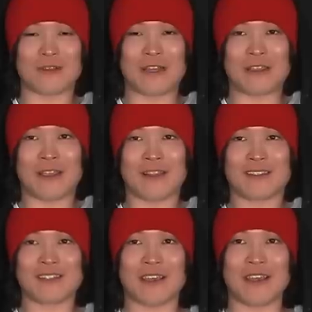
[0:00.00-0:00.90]
I can't
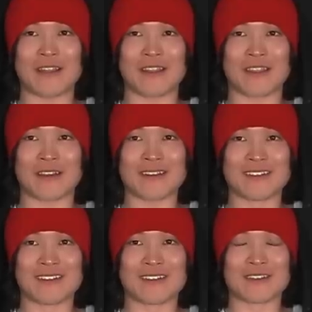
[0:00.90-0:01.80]
say anything.
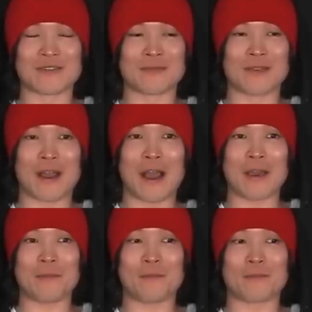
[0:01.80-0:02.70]

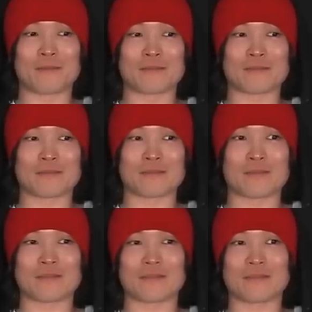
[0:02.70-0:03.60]
I
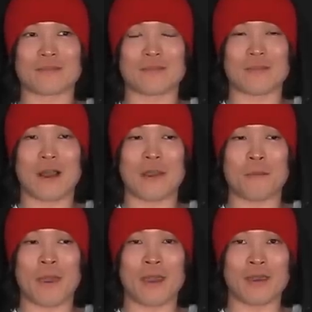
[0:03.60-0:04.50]

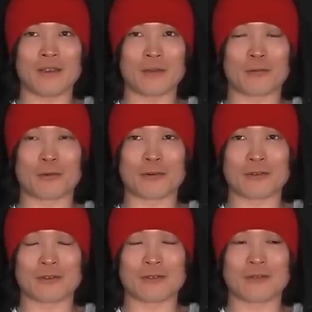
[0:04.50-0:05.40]
may
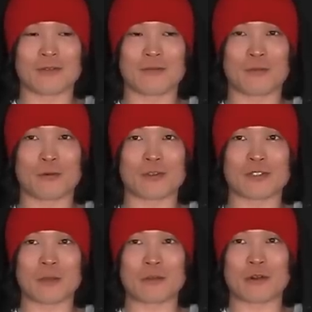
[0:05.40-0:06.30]
work for
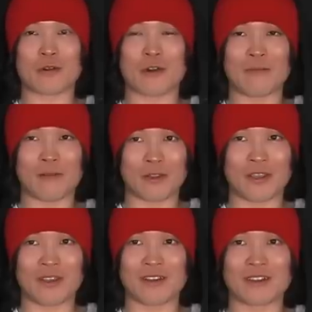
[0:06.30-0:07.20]
some
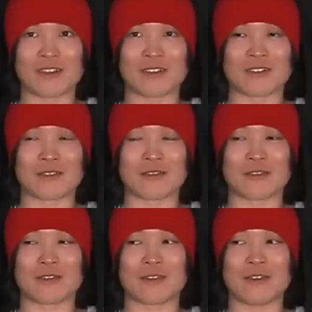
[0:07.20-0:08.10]
company
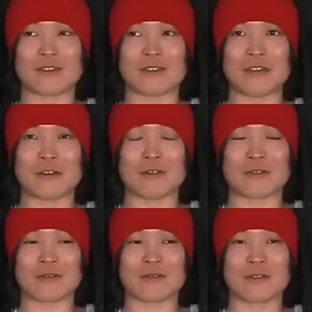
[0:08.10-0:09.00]
this year,
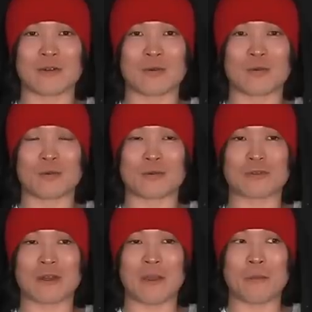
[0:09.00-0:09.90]

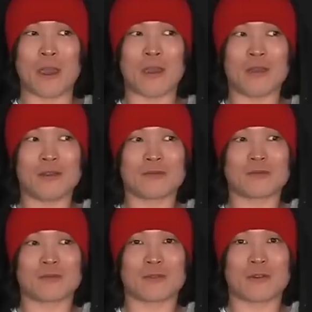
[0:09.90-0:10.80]
or I may
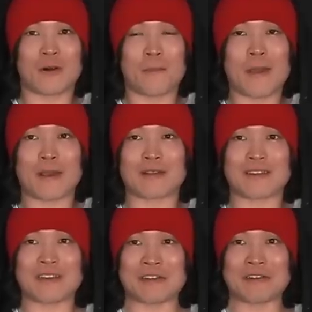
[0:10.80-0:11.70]
come back
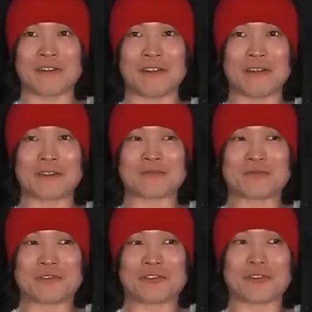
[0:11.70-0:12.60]
here and then
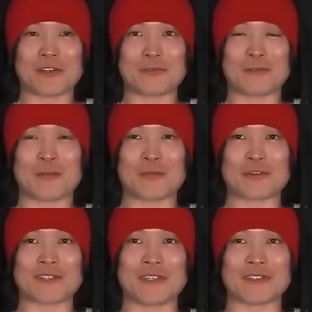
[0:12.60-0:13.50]
shred one more
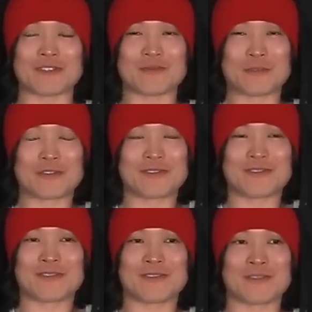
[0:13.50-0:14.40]
season.
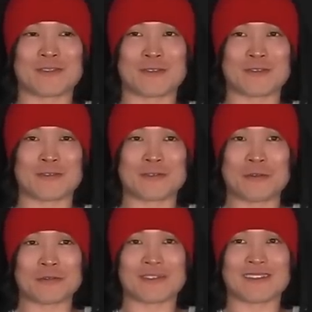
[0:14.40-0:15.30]
Who
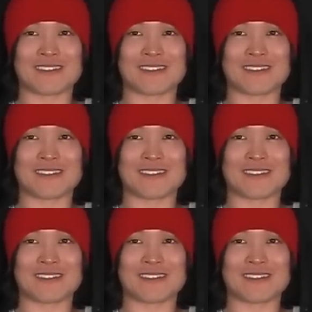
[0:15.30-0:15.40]
knows?